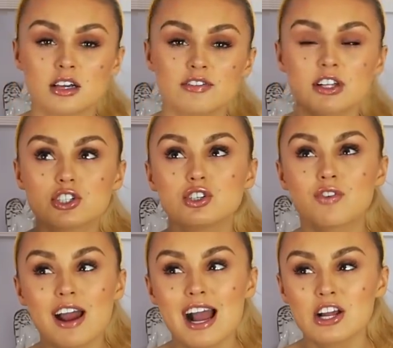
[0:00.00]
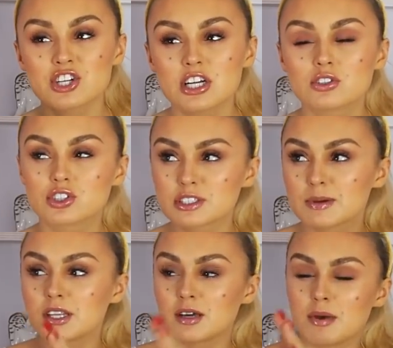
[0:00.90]
I feel like, do you write hashtag or just
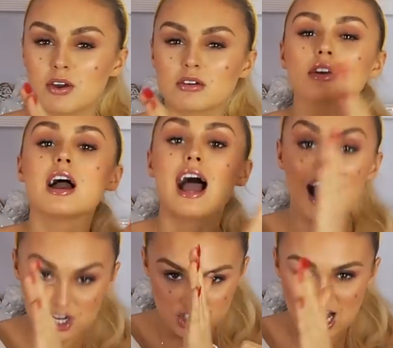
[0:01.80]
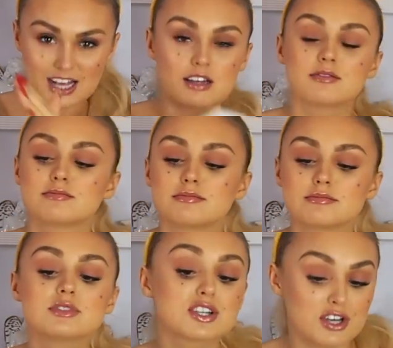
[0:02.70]
put the emoji? hashtag
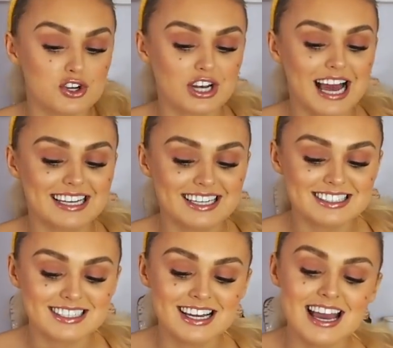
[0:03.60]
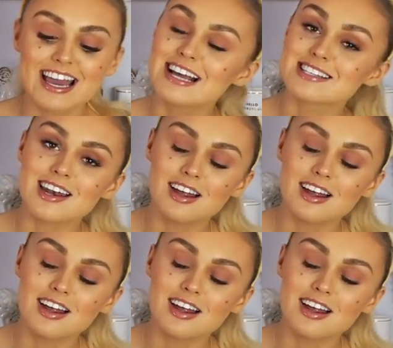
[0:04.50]
the Social Edit. It's a